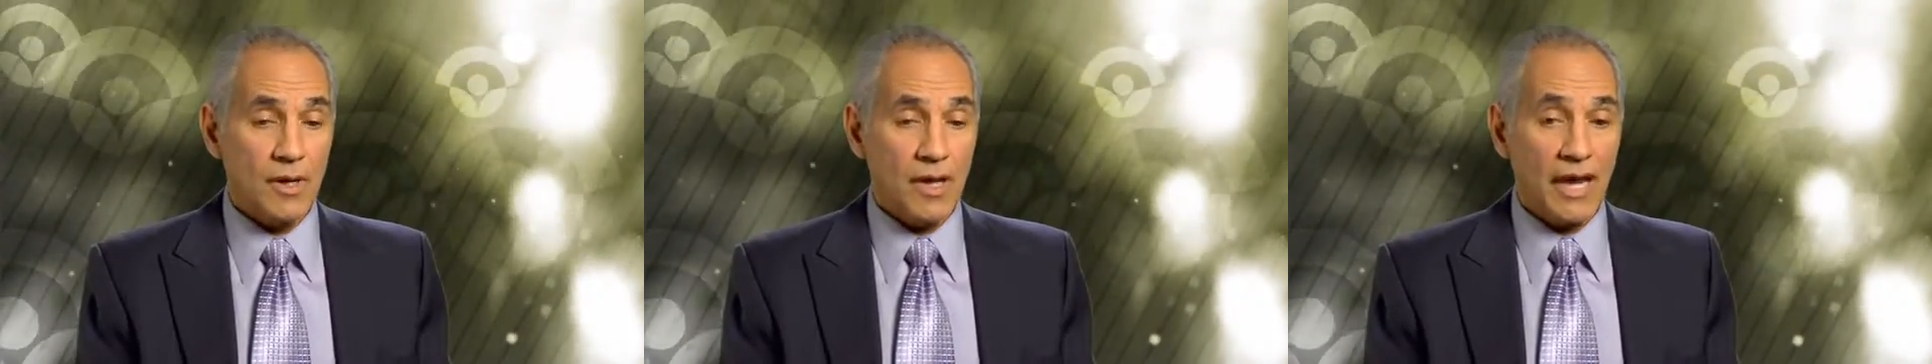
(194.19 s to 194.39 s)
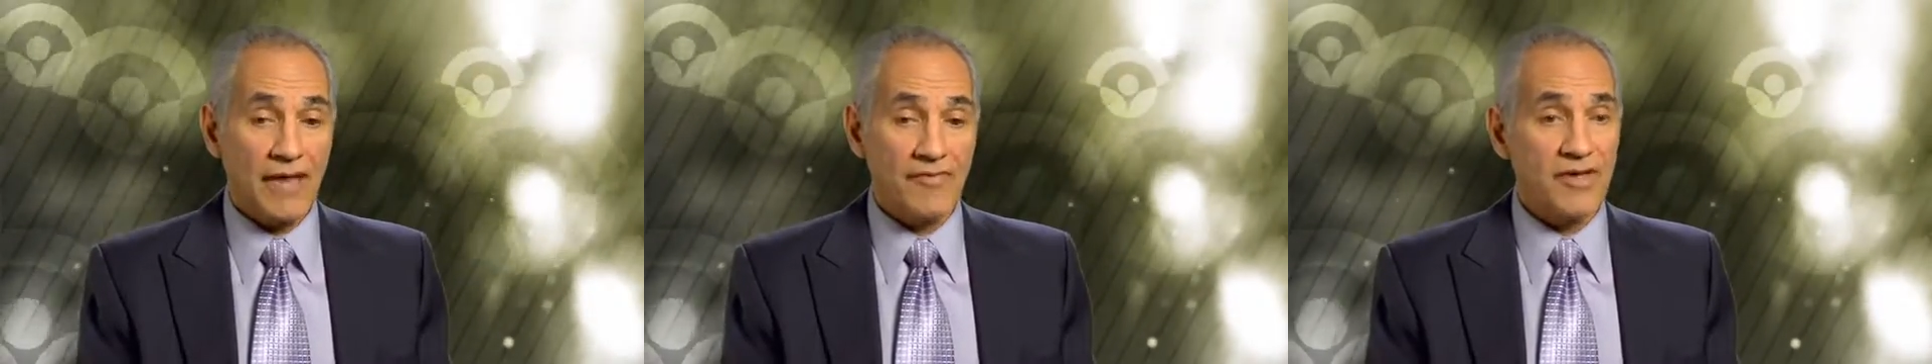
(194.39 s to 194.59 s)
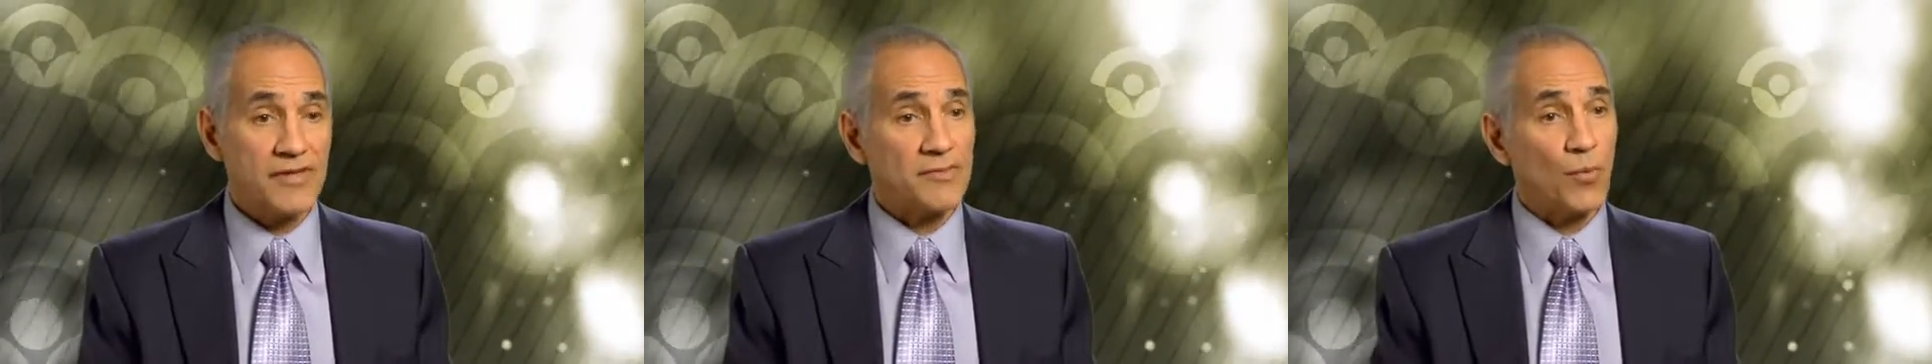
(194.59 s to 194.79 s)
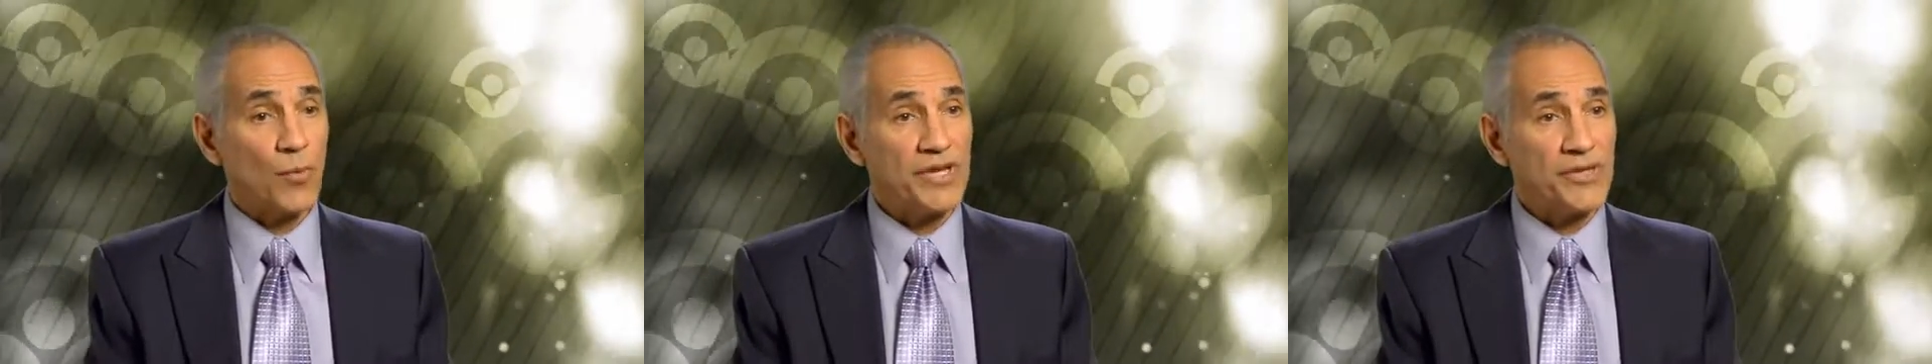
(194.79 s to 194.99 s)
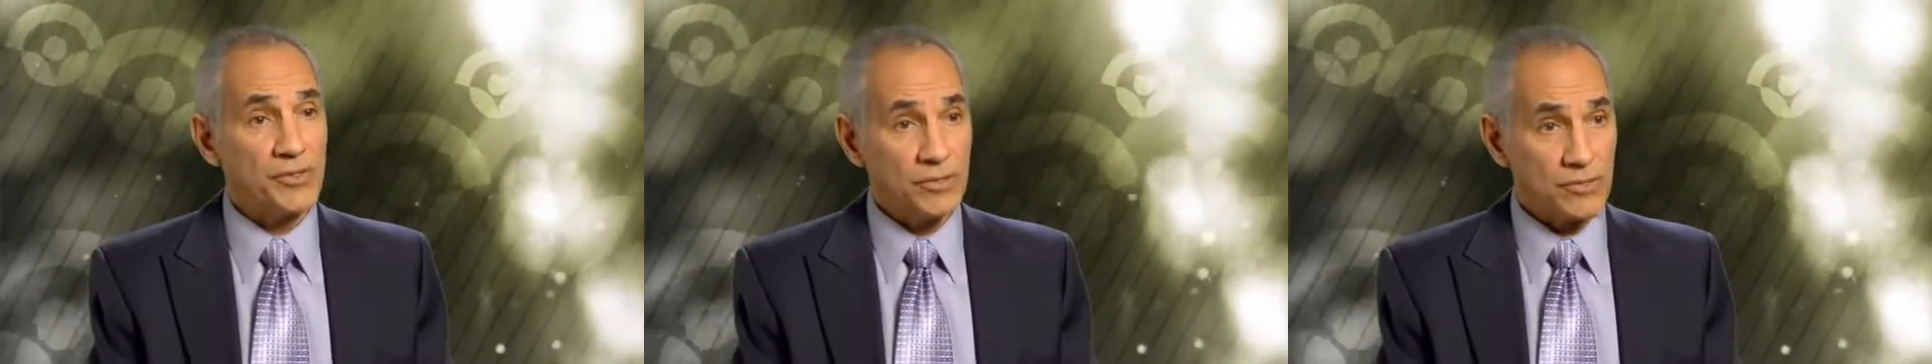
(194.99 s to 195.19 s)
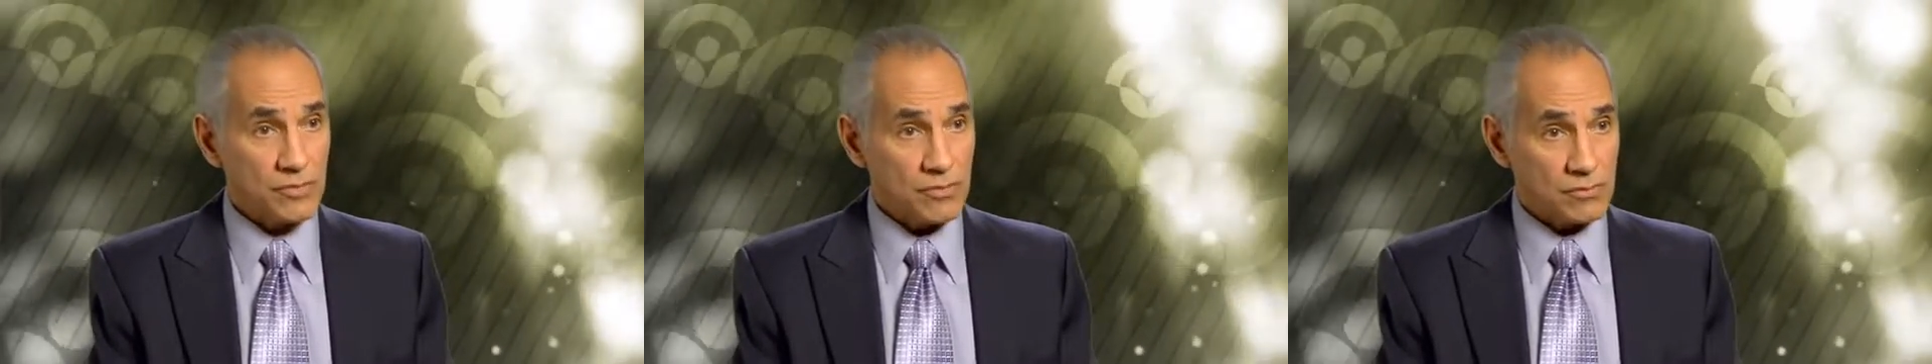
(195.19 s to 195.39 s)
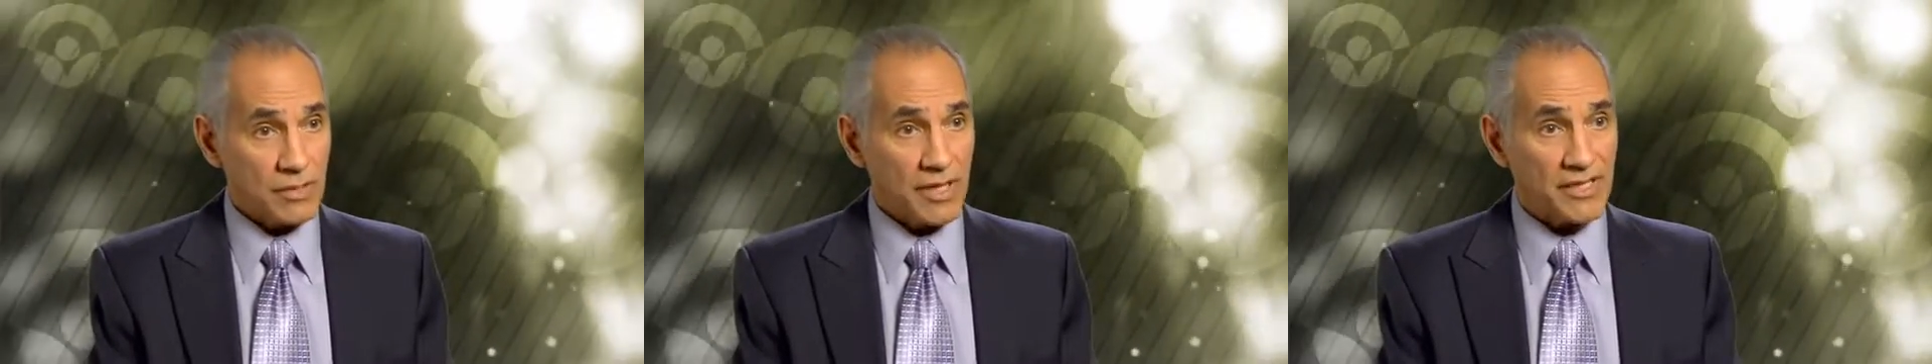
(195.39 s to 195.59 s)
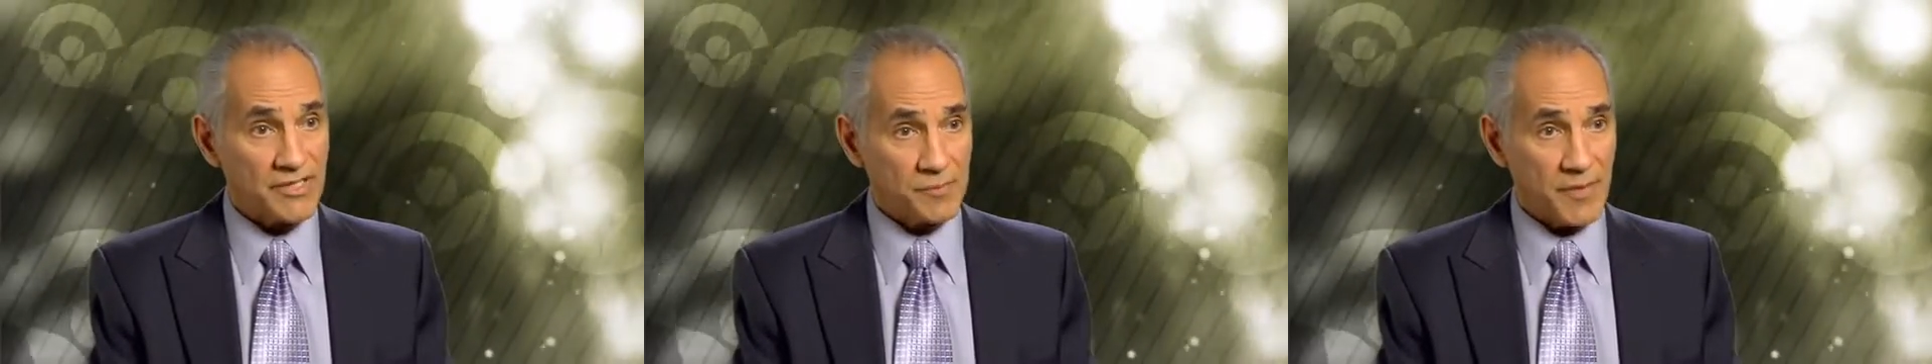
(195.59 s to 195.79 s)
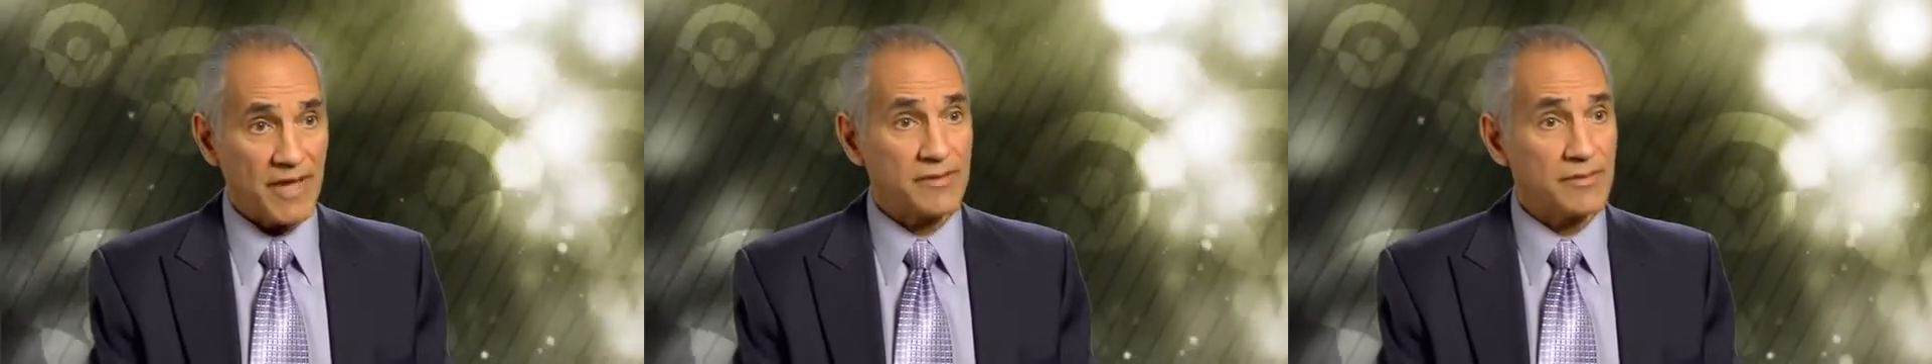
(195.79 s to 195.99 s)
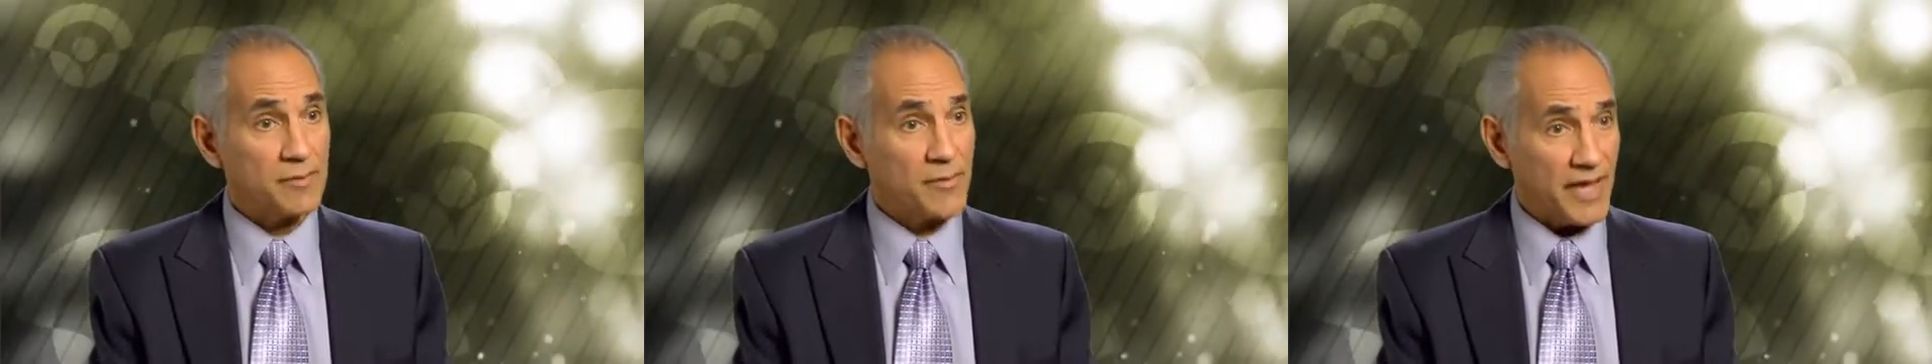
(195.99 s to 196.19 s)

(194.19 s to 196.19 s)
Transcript: and that we do expect the